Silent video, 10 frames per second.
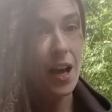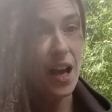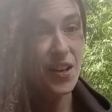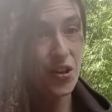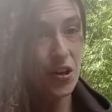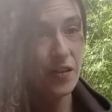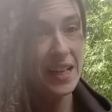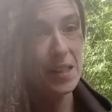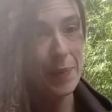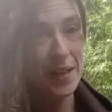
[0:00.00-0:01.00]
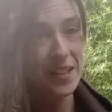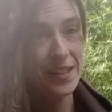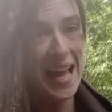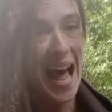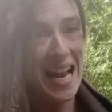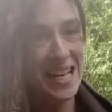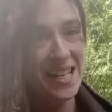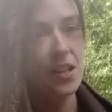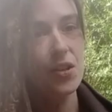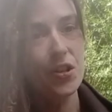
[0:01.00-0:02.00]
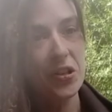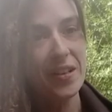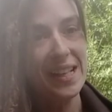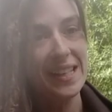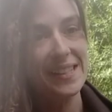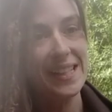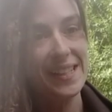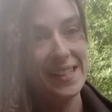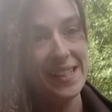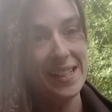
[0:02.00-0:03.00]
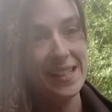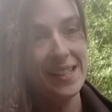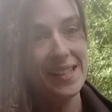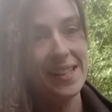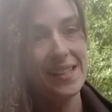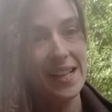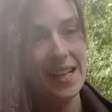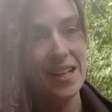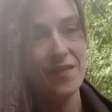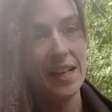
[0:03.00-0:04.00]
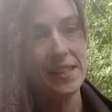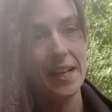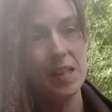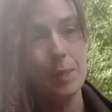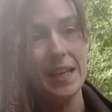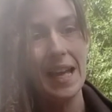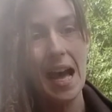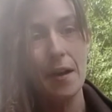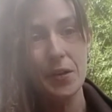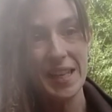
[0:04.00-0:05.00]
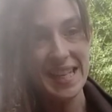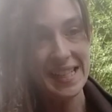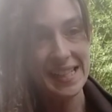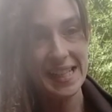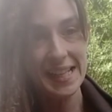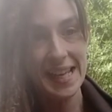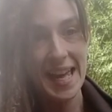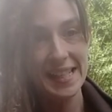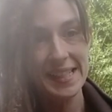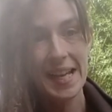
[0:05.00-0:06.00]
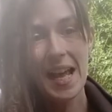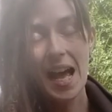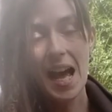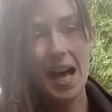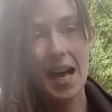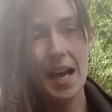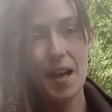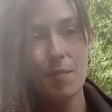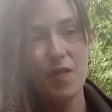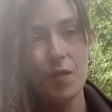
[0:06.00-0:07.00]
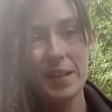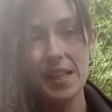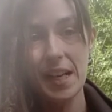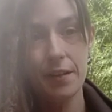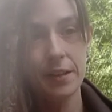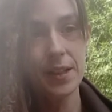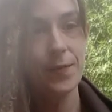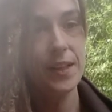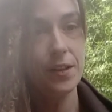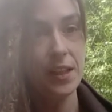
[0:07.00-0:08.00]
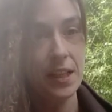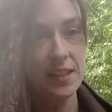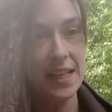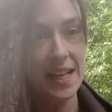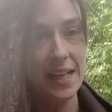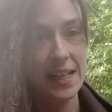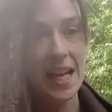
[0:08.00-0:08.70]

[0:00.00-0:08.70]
during its build and during its existence. So that's going to be how you're heating it, the materials that you're using.